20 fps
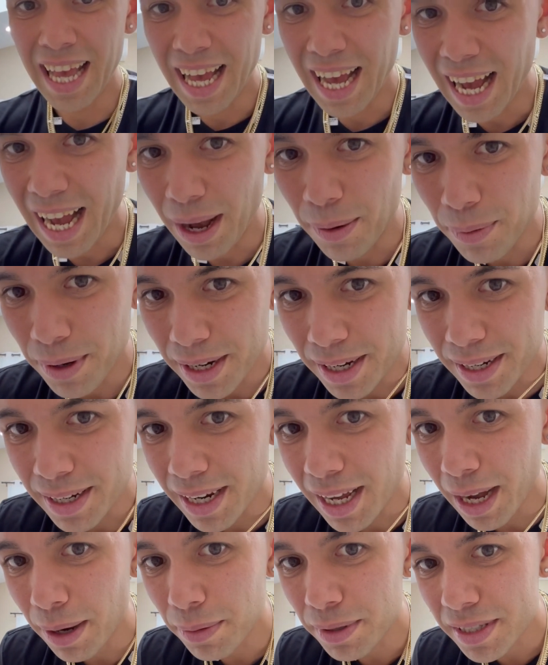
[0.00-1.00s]
I
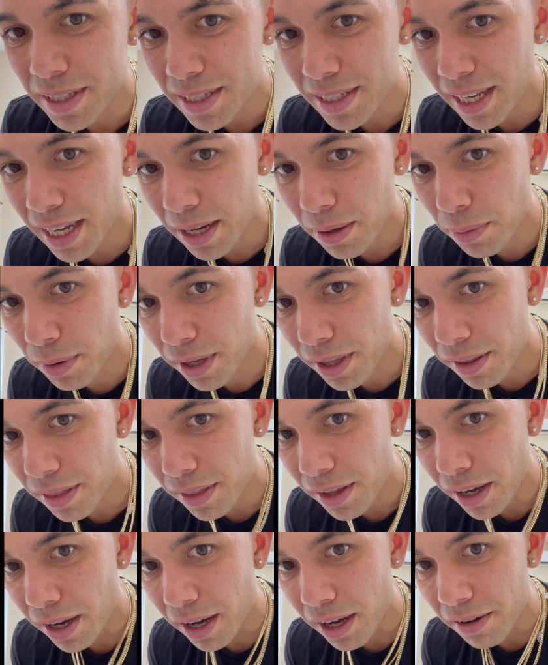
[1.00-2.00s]
would stick with
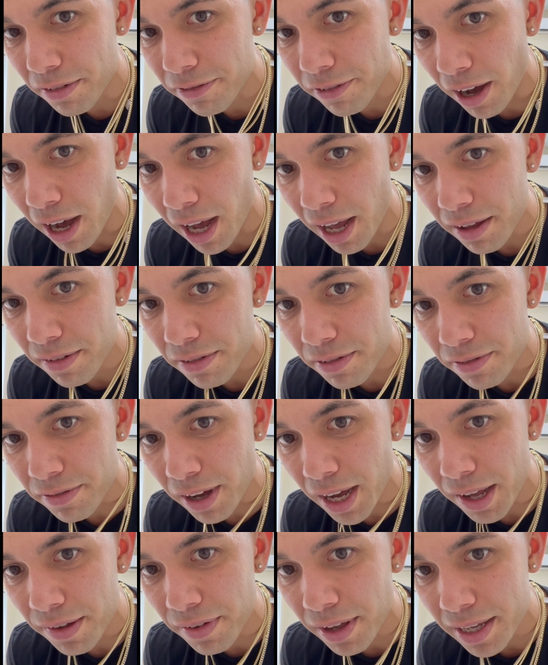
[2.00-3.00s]
5.
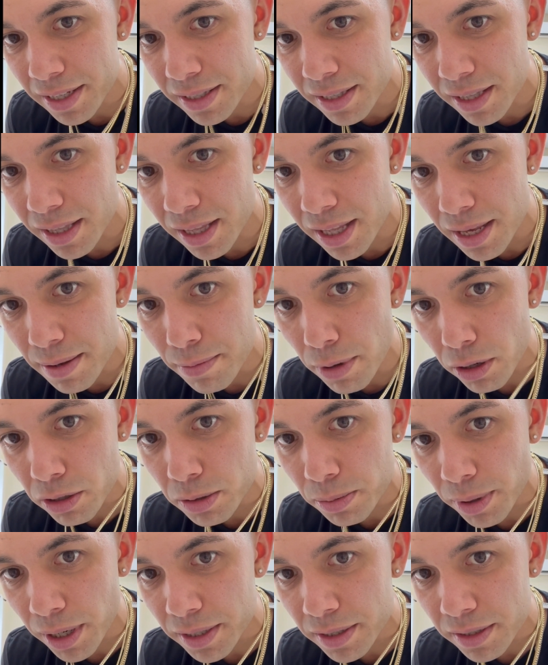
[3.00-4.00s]
5 has the
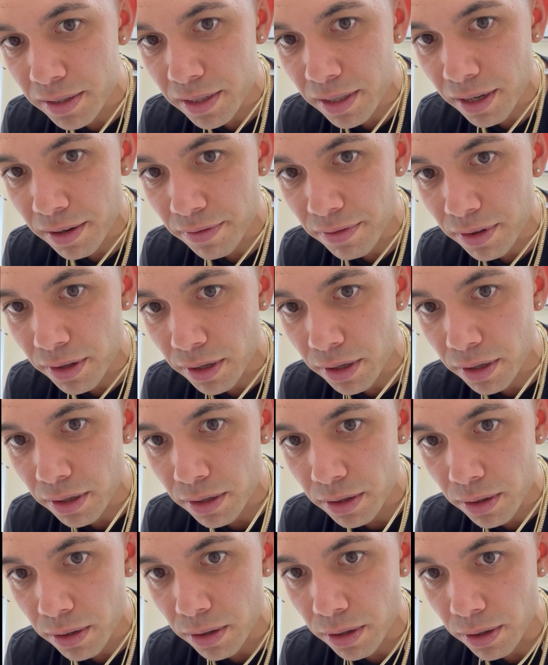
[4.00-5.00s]
most presence of
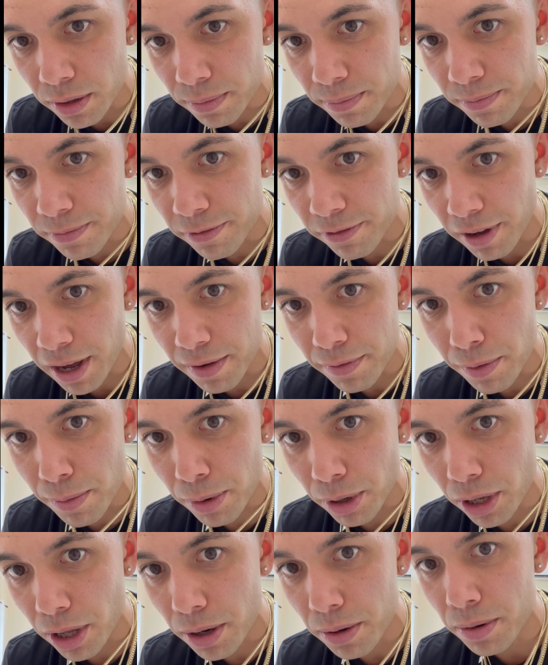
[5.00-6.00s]
the 5 and
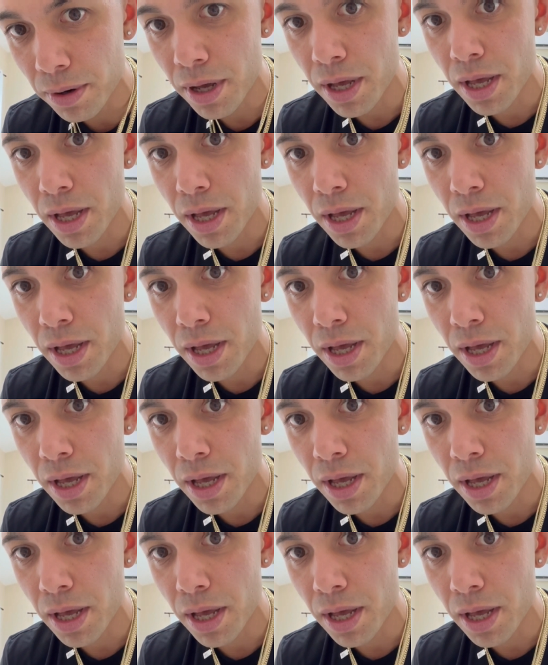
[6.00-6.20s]
below.